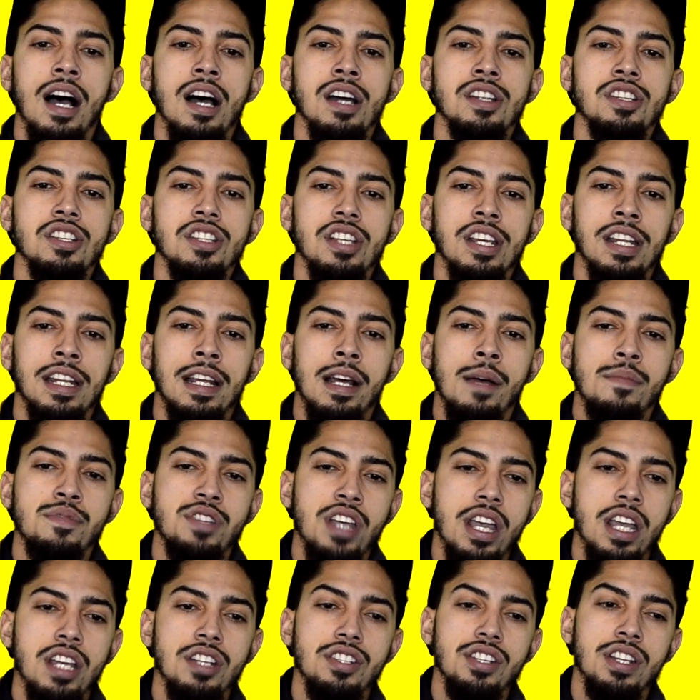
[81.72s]
I just ended up
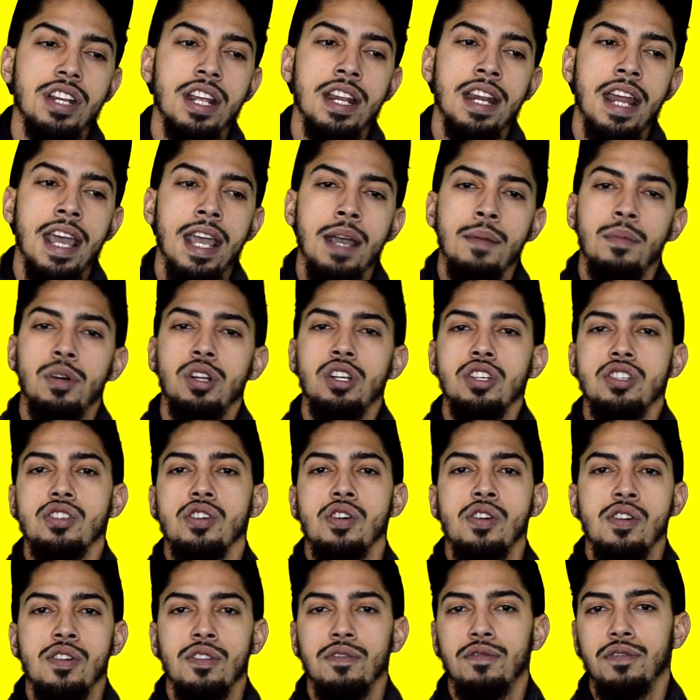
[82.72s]
changing the name of the
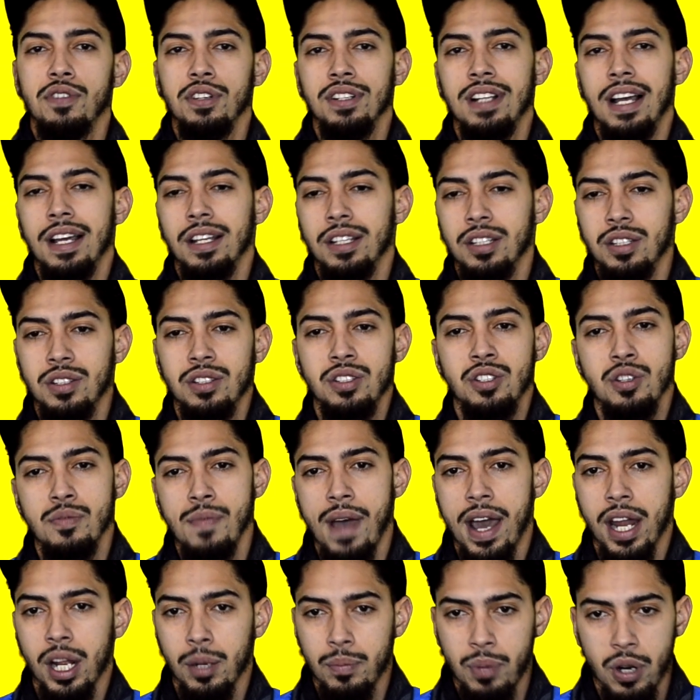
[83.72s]
song for like
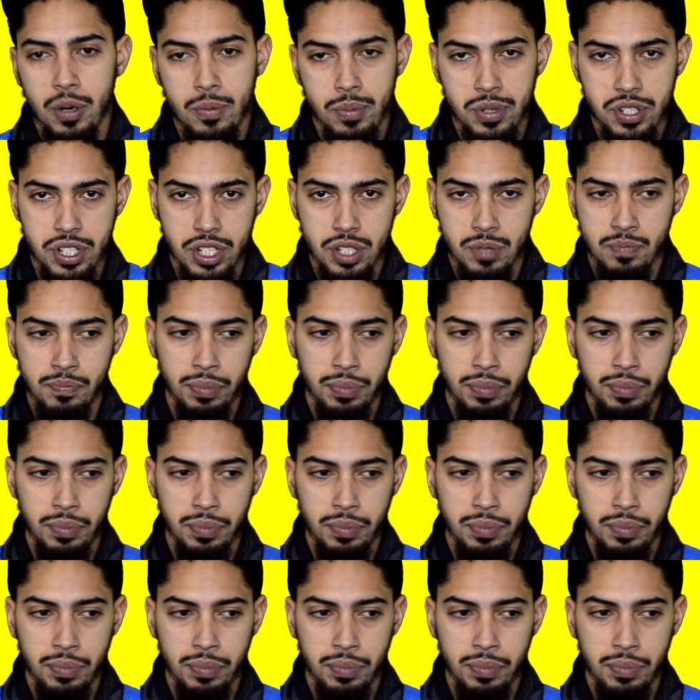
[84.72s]
dramatic purposes.